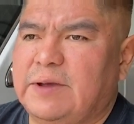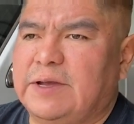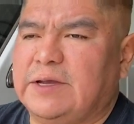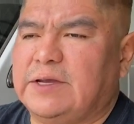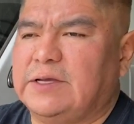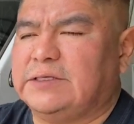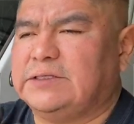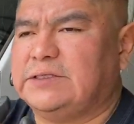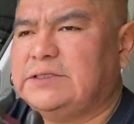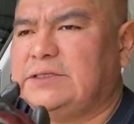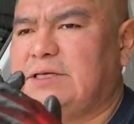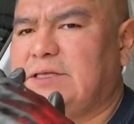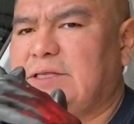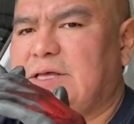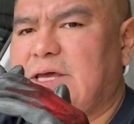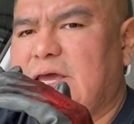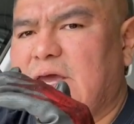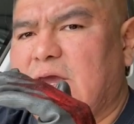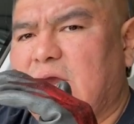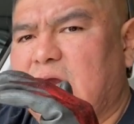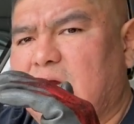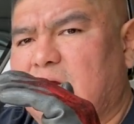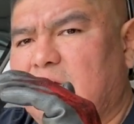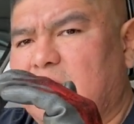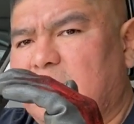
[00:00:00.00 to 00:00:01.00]
I could see the
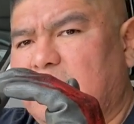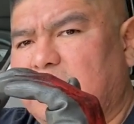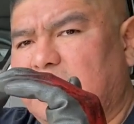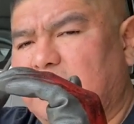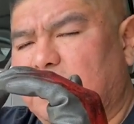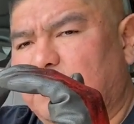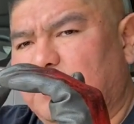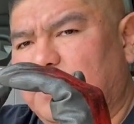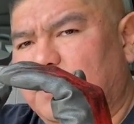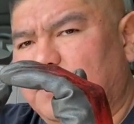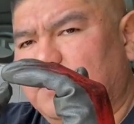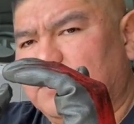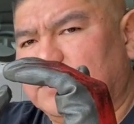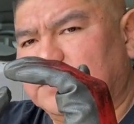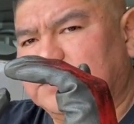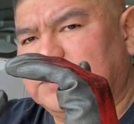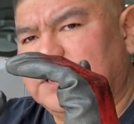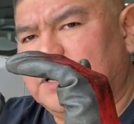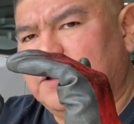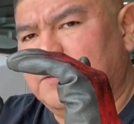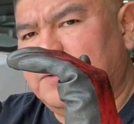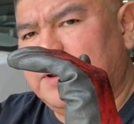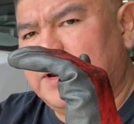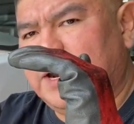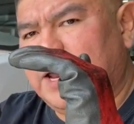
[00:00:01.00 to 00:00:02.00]
air and the bubbles
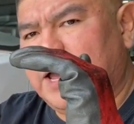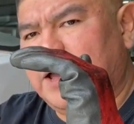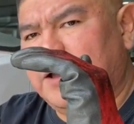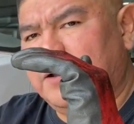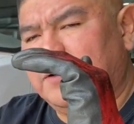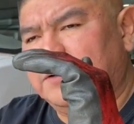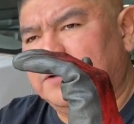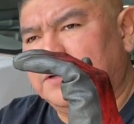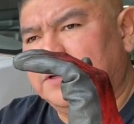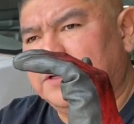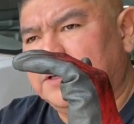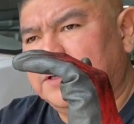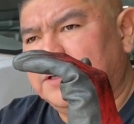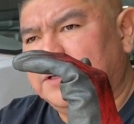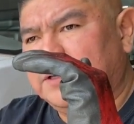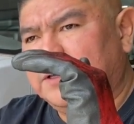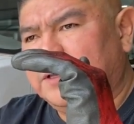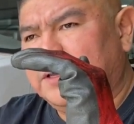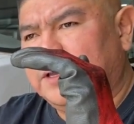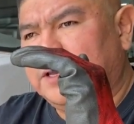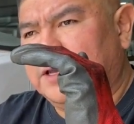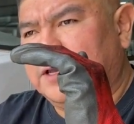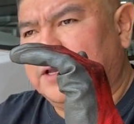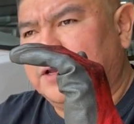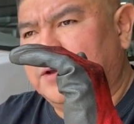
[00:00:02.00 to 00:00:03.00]
coming out
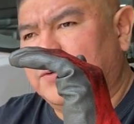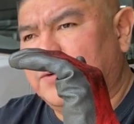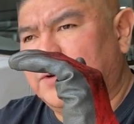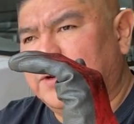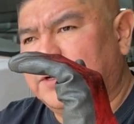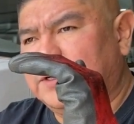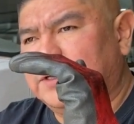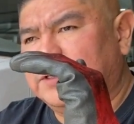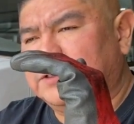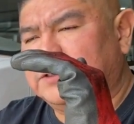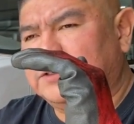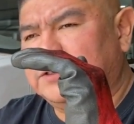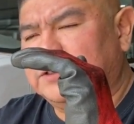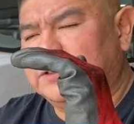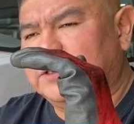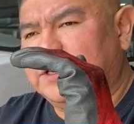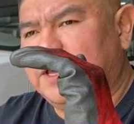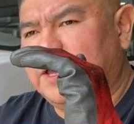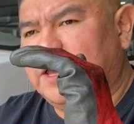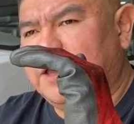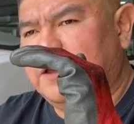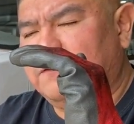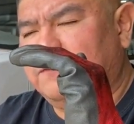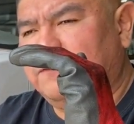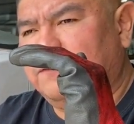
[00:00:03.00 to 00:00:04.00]
and going into the
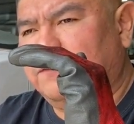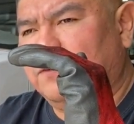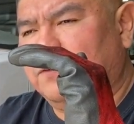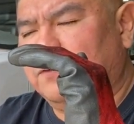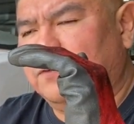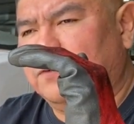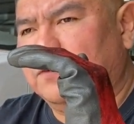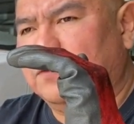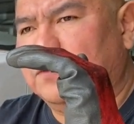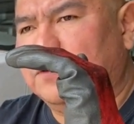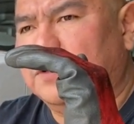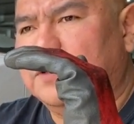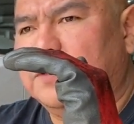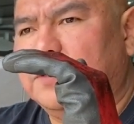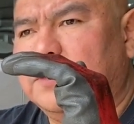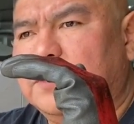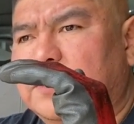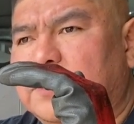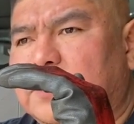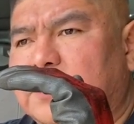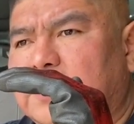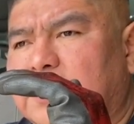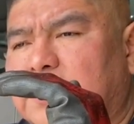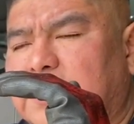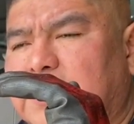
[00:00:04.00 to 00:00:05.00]
half full
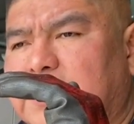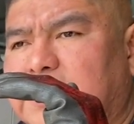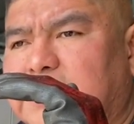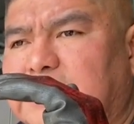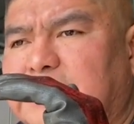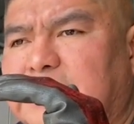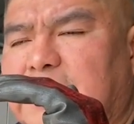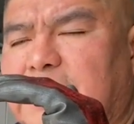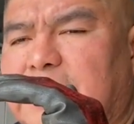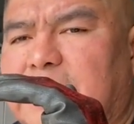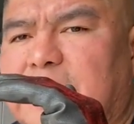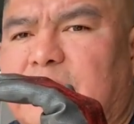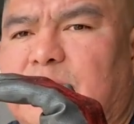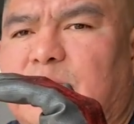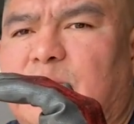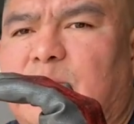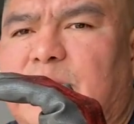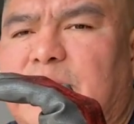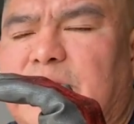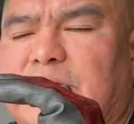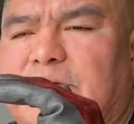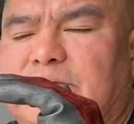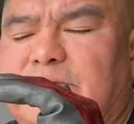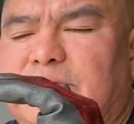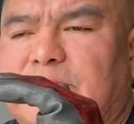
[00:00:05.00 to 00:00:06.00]
container of
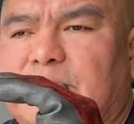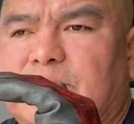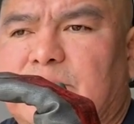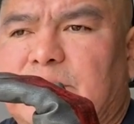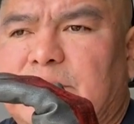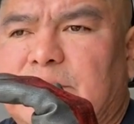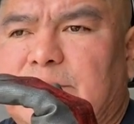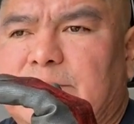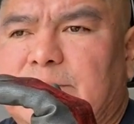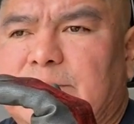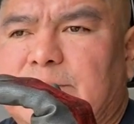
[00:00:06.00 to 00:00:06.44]
brake fluid.